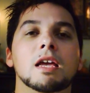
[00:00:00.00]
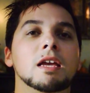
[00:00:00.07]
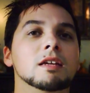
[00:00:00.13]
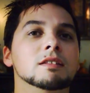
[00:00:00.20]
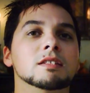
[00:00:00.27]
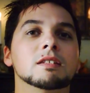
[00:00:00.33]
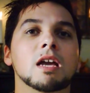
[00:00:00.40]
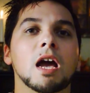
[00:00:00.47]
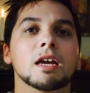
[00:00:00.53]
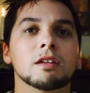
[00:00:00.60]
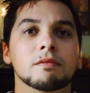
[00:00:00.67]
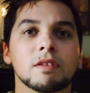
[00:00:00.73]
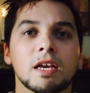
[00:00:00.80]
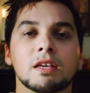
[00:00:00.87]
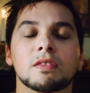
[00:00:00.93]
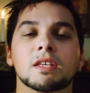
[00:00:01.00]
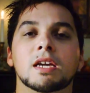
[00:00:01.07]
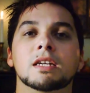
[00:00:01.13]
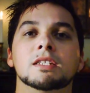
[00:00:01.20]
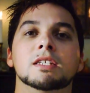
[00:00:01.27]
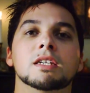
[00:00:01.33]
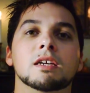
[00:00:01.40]
it's kind of like the
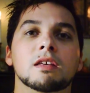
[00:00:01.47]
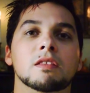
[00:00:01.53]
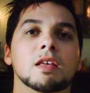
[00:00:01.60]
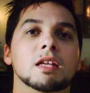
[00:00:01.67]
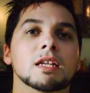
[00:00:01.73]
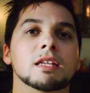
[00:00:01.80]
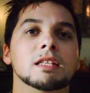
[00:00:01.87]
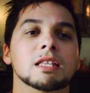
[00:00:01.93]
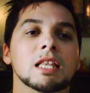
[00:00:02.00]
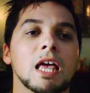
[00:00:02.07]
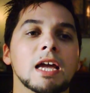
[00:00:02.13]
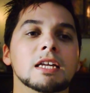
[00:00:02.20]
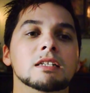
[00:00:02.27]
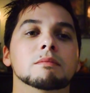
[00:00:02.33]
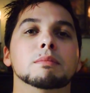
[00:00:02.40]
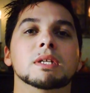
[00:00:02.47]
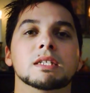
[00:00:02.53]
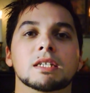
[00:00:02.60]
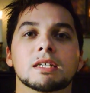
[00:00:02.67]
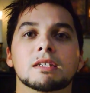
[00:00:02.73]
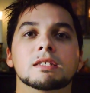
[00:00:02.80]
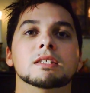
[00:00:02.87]
idea that
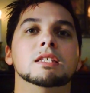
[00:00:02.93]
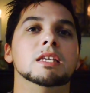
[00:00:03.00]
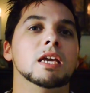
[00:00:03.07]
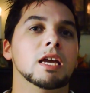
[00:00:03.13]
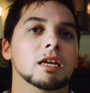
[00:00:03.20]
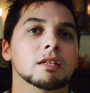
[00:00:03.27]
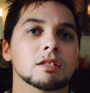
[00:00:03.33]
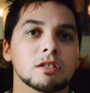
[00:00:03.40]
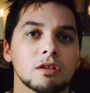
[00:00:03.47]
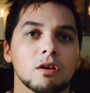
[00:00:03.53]
enlightenment is the end